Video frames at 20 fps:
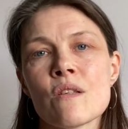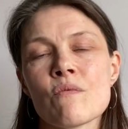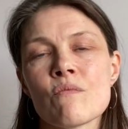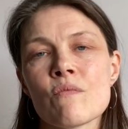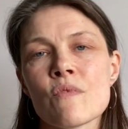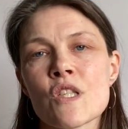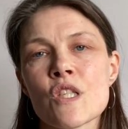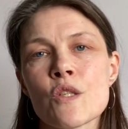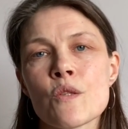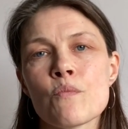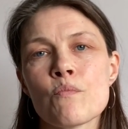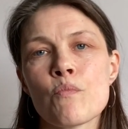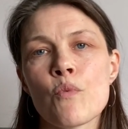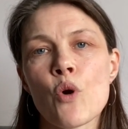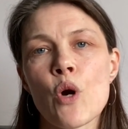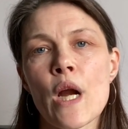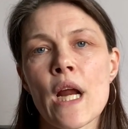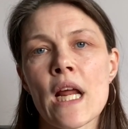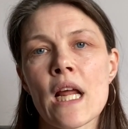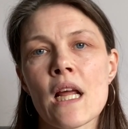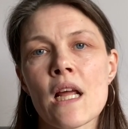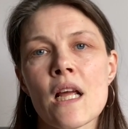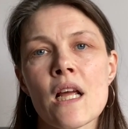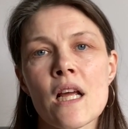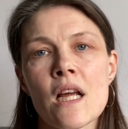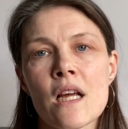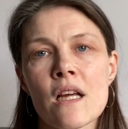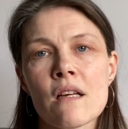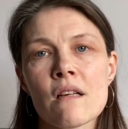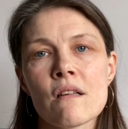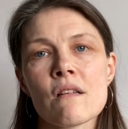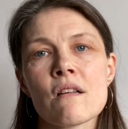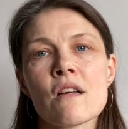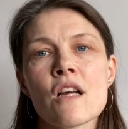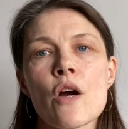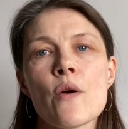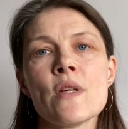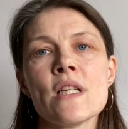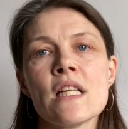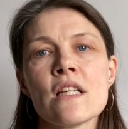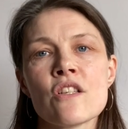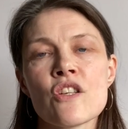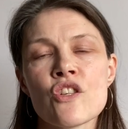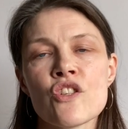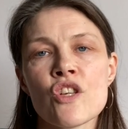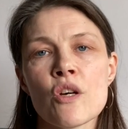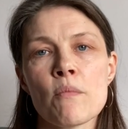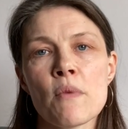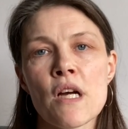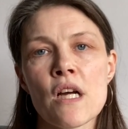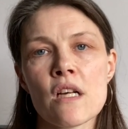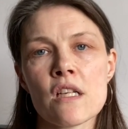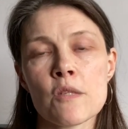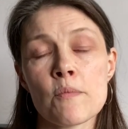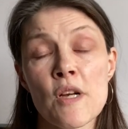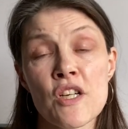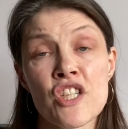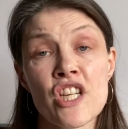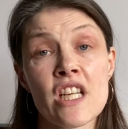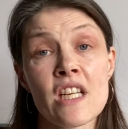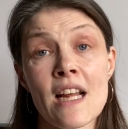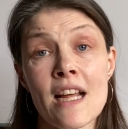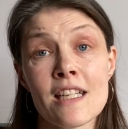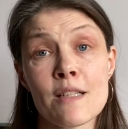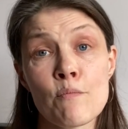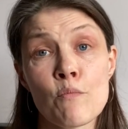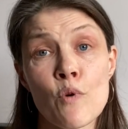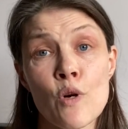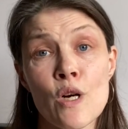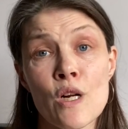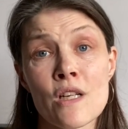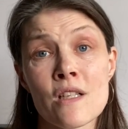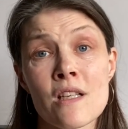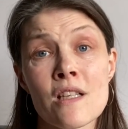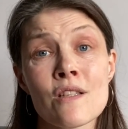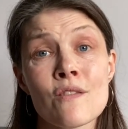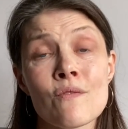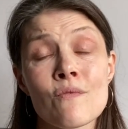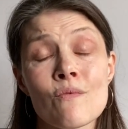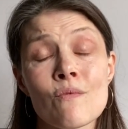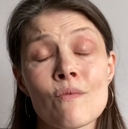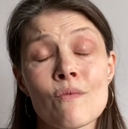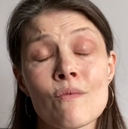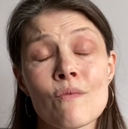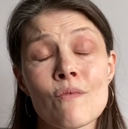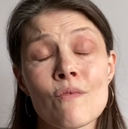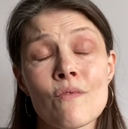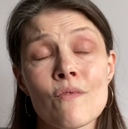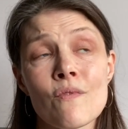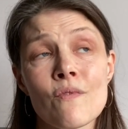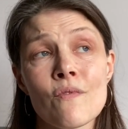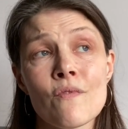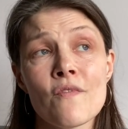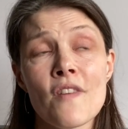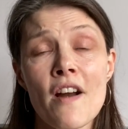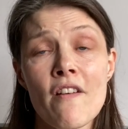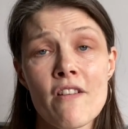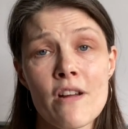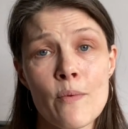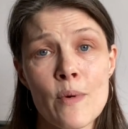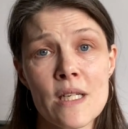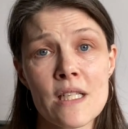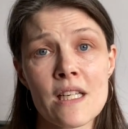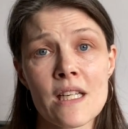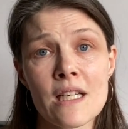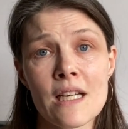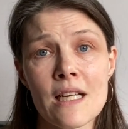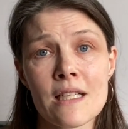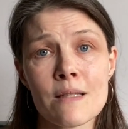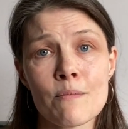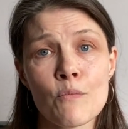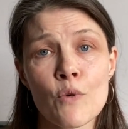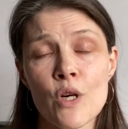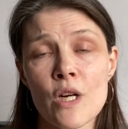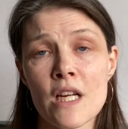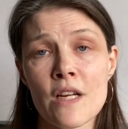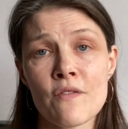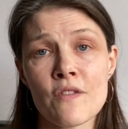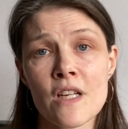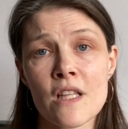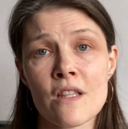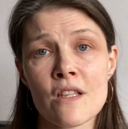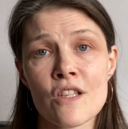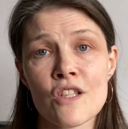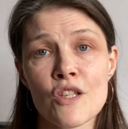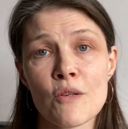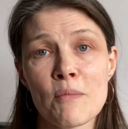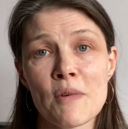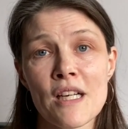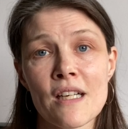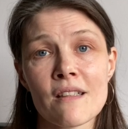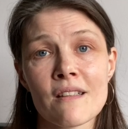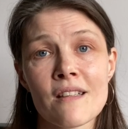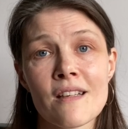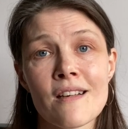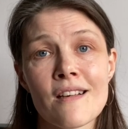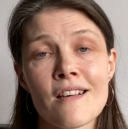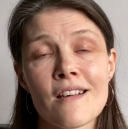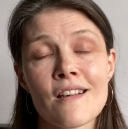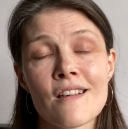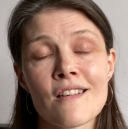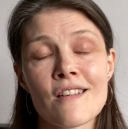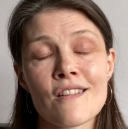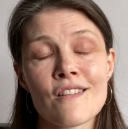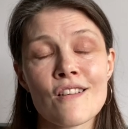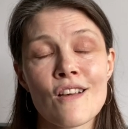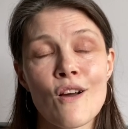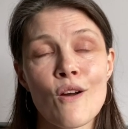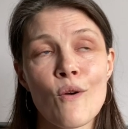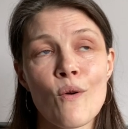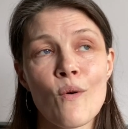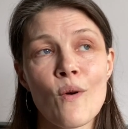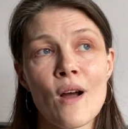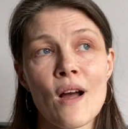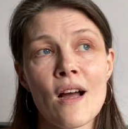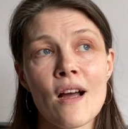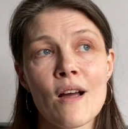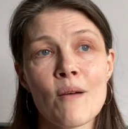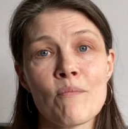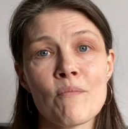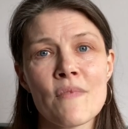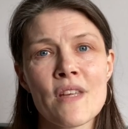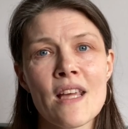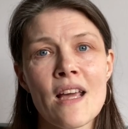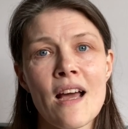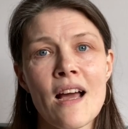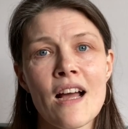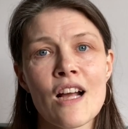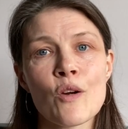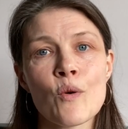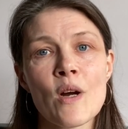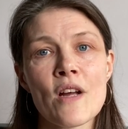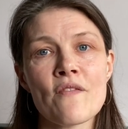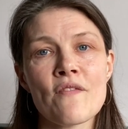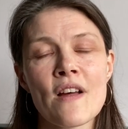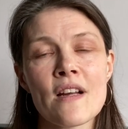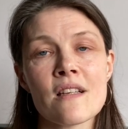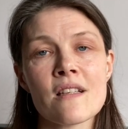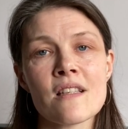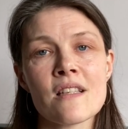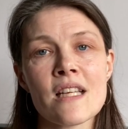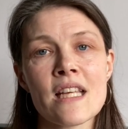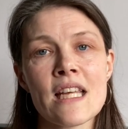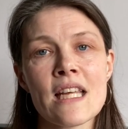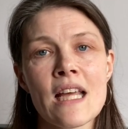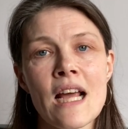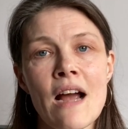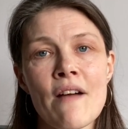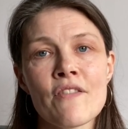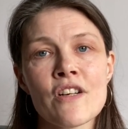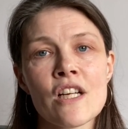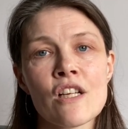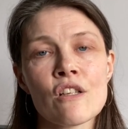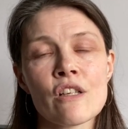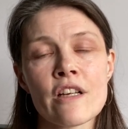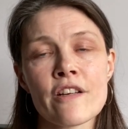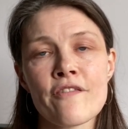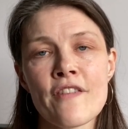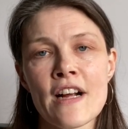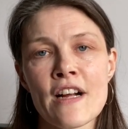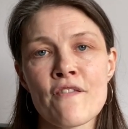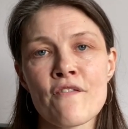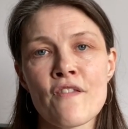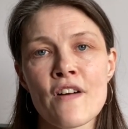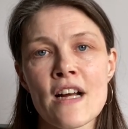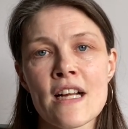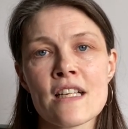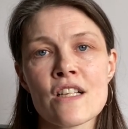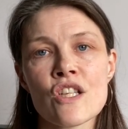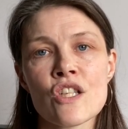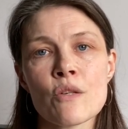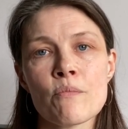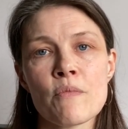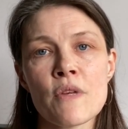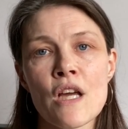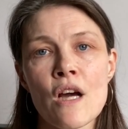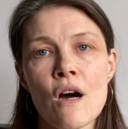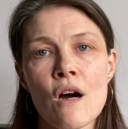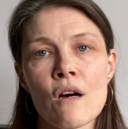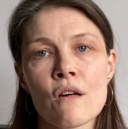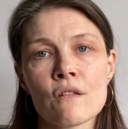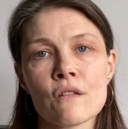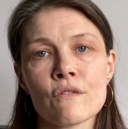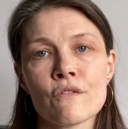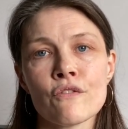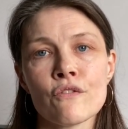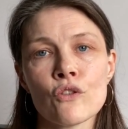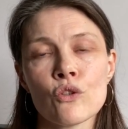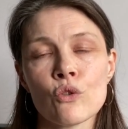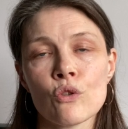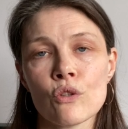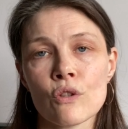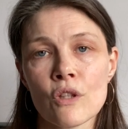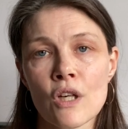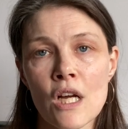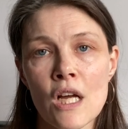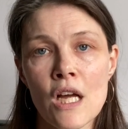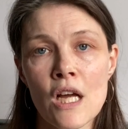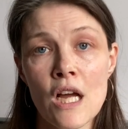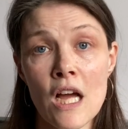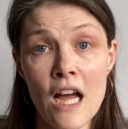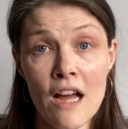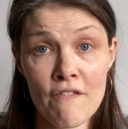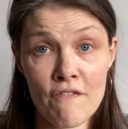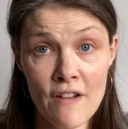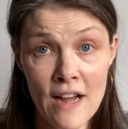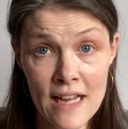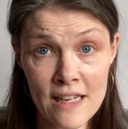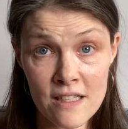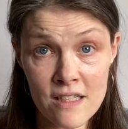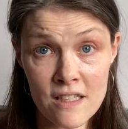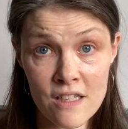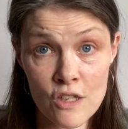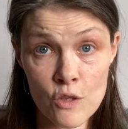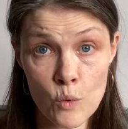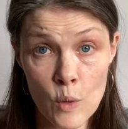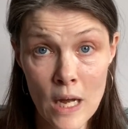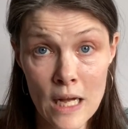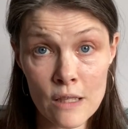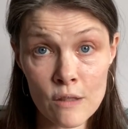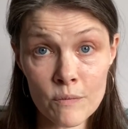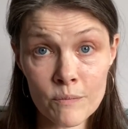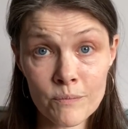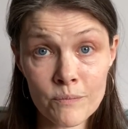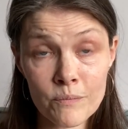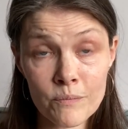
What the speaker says: spring going into summer, especially in Edinburgh, because it's very windy in Edinburgh even in the summer. So yeah, quite fancy having a look if I can find some yarn for a vest as well.